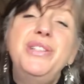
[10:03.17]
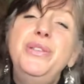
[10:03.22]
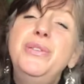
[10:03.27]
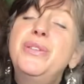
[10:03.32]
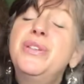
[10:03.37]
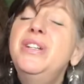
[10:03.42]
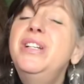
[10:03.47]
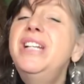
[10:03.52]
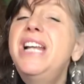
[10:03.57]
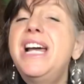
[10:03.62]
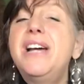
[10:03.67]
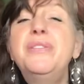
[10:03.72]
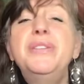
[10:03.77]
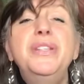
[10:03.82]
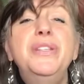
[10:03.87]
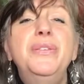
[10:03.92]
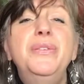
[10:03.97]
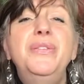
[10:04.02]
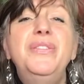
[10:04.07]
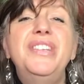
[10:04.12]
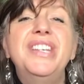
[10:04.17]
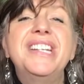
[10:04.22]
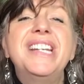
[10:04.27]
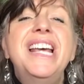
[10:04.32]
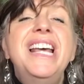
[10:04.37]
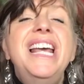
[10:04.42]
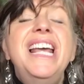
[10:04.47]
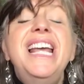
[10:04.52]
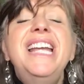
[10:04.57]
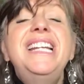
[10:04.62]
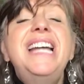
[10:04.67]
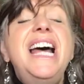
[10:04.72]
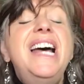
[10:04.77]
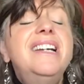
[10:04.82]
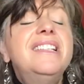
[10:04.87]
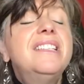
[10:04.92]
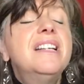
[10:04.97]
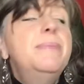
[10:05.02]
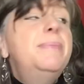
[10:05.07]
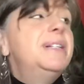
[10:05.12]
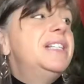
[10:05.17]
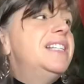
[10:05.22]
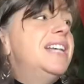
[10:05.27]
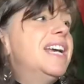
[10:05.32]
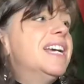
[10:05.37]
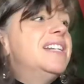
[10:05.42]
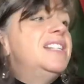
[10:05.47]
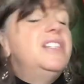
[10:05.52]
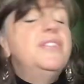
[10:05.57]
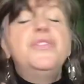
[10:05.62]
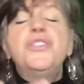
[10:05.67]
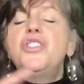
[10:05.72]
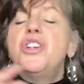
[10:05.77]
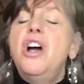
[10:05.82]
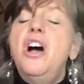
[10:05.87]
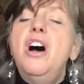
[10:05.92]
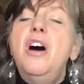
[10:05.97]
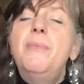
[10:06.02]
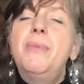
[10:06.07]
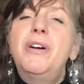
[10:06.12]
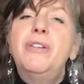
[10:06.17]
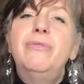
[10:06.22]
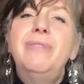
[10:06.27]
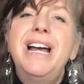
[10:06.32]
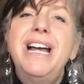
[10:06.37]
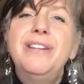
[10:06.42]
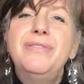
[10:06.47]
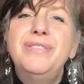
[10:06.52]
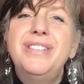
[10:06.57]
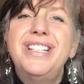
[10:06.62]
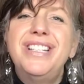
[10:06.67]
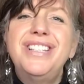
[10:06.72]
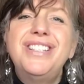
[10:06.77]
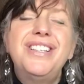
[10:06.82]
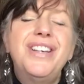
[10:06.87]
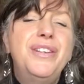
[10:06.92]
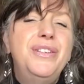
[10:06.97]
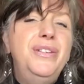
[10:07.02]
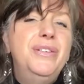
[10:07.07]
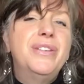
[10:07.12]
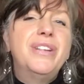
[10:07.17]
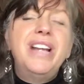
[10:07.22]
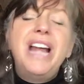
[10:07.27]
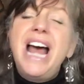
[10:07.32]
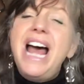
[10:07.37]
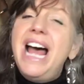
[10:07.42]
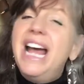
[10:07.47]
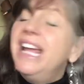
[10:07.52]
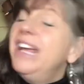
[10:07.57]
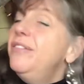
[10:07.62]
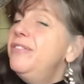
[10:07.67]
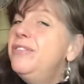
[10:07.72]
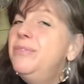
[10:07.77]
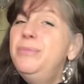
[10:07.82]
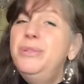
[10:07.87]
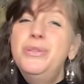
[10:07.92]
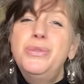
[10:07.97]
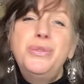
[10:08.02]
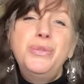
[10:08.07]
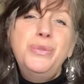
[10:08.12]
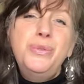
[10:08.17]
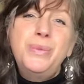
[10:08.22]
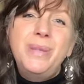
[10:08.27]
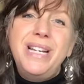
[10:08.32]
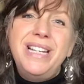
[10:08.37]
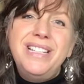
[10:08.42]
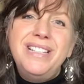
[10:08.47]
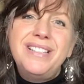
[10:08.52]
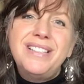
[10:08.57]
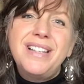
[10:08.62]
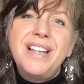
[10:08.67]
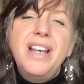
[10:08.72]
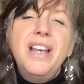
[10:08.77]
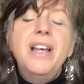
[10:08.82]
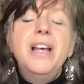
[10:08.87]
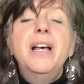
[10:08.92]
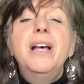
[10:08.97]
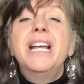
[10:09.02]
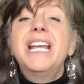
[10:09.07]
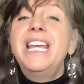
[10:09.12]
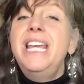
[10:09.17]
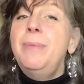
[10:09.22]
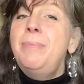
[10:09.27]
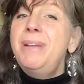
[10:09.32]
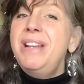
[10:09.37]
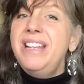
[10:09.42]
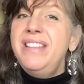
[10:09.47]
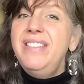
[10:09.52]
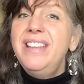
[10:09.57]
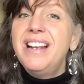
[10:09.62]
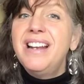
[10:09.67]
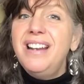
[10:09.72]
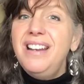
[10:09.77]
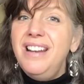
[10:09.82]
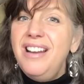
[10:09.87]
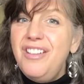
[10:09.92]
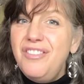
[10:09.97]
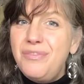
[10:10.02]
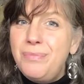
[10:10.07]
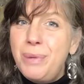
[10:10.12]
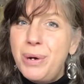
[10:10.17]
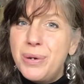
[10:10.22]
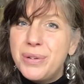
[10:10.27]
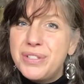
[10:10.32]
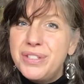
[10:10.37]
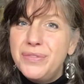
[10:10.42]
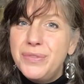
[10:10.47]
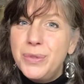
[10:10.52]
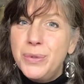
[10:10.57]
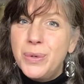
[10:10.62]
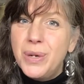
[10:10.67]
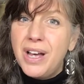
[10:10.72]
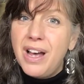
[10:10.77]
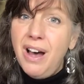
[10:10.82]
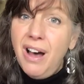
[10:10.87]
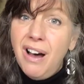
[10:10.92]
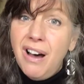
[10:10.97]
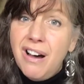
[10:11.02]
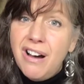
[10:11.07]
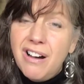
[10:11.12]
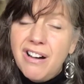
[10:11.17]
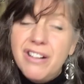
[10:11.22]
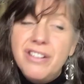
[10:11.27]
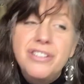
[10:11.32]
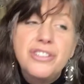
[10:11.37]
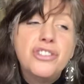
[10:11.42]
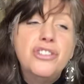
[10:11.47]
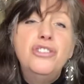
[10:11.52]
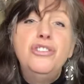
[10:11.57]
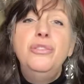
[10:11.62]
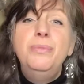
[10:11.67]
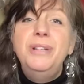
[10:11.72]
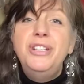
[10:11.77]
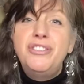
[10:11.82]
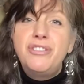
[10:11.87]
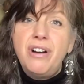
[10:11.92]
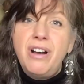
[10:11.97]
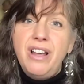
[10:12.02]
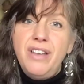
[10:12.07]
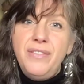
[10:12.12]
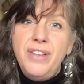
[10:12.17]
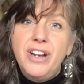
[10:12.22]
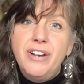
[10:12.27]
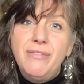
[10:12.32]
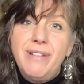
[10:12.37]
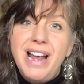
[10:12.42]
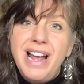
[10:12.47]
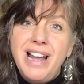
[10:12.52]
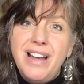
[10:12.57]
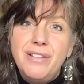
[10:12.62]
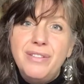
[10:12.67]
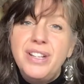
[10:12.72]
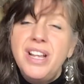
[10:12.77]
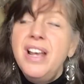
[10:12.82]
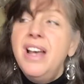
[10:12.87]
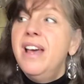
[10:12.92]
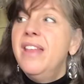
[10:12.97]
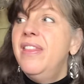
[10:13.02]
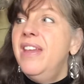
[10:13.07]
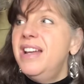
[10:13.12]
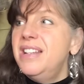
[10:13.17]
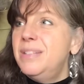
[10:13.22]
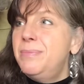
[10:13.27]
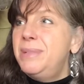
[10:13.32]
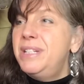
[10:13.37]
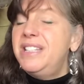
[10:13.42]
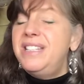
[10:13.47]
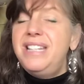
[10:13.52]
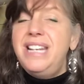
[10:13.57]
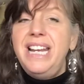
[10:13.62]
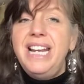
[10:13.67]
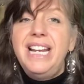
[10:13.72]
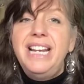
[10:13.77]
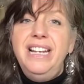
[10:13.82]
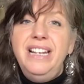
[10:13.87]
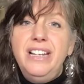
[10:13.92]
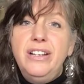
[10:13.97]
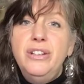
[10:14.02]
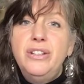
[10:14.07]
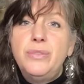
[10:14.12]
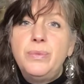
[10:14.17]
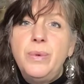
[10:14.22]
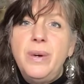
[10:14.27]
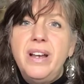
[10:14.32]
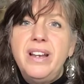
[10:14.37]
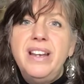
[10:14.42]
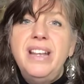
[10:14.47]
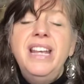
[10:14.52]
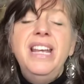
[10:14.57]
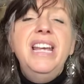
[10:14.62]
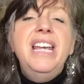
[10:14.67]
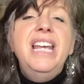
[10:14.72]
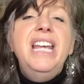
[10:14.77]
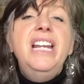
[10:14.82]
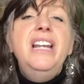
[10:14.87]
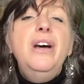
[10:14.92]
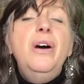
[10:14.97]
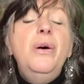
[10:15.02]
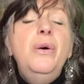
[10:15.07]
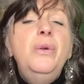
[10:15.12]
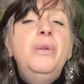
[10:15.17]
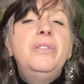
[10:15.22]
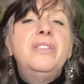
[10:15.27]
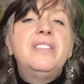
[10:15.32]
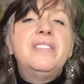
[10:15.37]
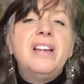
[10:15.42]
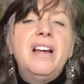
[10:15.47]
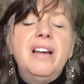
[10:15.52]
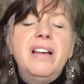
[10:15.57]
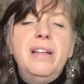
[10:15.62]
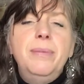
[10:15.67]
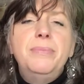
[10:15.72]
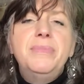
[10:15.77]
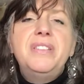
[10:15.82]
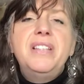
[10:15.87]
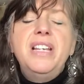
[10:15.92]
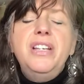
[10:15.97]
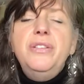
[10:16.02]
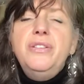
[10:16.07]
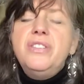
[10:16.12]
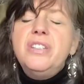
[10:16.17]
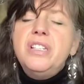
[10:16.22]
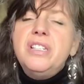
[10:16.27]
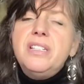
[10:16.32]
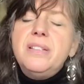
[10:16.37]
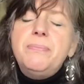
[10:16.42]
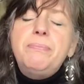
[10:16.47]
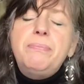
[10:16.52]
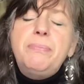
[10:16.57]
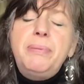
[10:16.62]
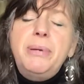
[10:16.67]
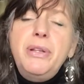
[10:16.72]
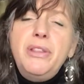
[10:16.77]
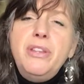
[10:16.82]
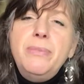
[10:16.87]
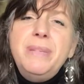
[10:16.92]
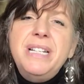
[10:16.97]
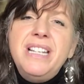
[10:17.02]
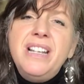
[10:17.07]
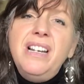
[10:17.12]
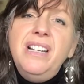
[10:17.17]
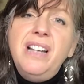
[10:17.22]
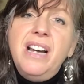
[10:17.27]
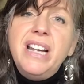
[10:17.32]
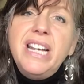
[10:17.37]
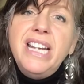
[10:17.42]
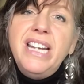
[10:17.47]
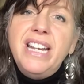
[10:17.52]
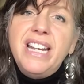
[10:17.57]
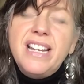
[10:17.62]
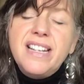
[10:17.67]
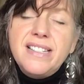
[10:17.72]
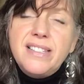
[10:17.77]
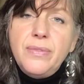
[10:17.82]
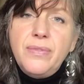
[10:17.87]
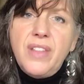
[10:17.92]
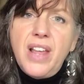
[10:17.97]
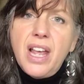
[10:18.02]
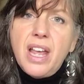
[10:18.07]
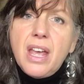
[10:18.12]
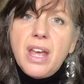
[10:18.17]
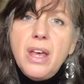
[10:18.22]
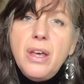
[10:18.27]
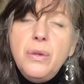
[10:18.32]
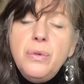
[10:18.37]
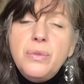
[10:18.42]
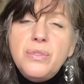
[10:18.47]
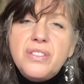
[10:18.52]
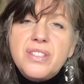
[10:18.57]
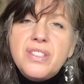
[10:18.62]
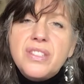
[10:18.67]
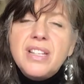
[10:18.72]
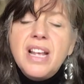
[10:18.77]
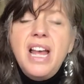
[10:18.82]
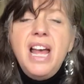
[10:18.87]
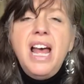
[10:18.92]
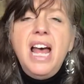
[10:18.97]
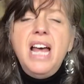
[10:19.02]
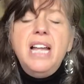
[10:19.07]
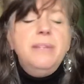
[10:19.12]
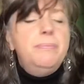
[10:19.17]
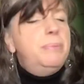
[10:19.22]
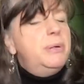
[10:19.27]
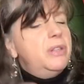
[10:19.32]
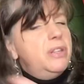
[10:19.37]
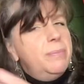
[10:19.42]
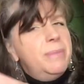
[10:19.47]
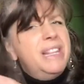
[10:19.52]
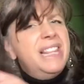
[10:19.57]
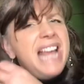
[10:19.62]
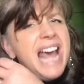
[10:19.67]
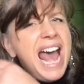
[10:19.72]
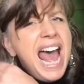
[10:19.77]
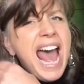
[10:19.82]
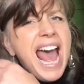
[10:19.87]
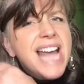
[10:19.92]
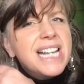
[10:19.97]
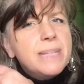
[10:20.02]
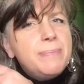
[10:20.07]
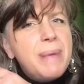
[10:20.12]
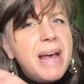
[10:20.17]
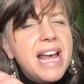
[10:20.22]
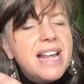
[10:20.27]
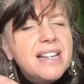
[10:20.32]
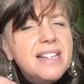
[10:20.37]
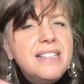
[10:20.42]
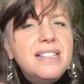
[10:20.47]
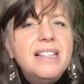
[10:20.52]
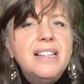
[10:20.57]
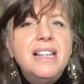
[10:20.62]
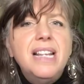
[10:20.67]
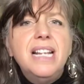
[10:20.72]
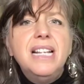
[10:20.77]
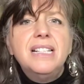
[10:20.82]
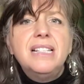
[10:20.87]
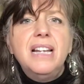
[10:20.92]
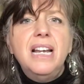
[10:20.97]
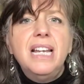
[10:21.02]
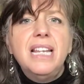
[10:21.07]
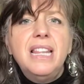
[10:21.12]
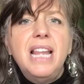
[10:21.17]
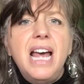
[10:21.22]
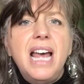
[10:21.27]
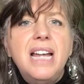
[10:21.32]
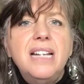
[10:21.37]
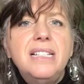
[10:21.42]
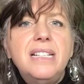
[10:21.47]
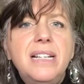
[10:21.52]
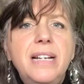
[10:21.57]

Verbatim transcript: you can now use it. It has a protective charm around it, so you can hang it from your doorways. Keep it in the glove box of your car should you be driving around. That's a particularly good one. In old times, they used to put them in the linings of their coats and put them in their hat bands and things like that.